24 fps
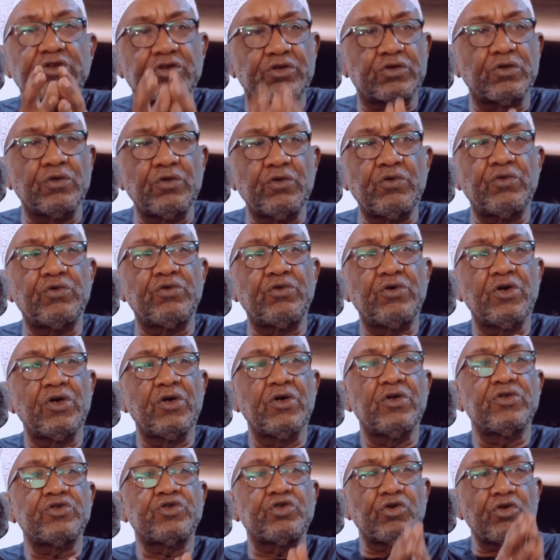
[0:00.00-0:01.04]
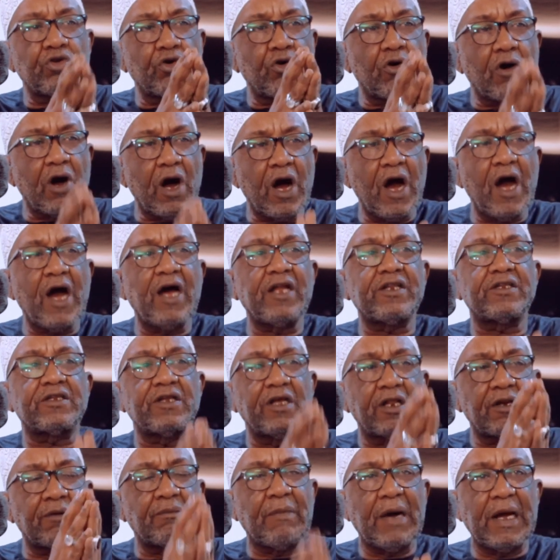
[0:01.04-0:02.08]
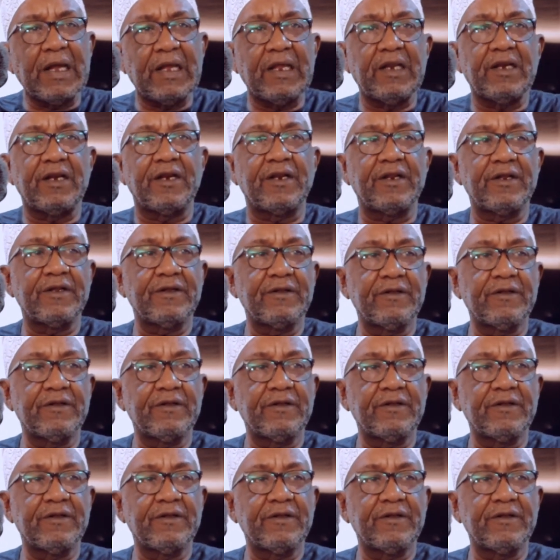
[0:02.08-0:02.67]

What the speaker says: do to your heart and mind?